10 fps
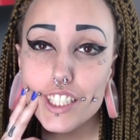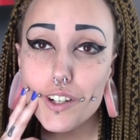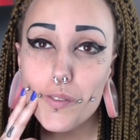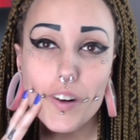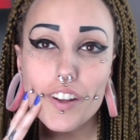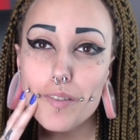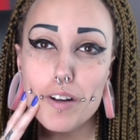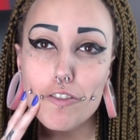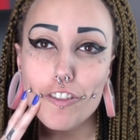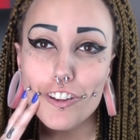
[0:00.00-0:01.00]
Don't wear them
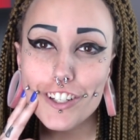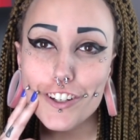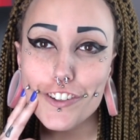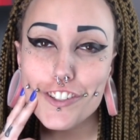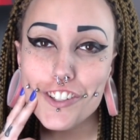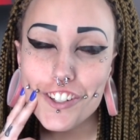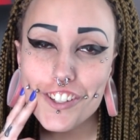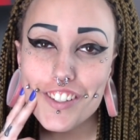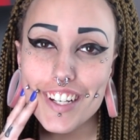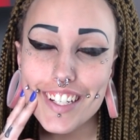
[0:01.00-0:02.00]
on roller
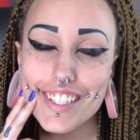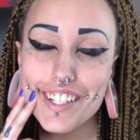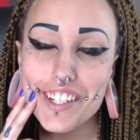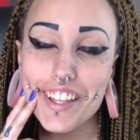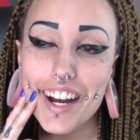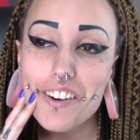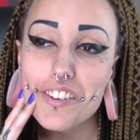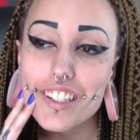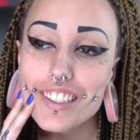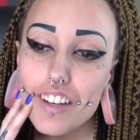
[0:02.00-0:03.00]
coasters, I can tell you that one.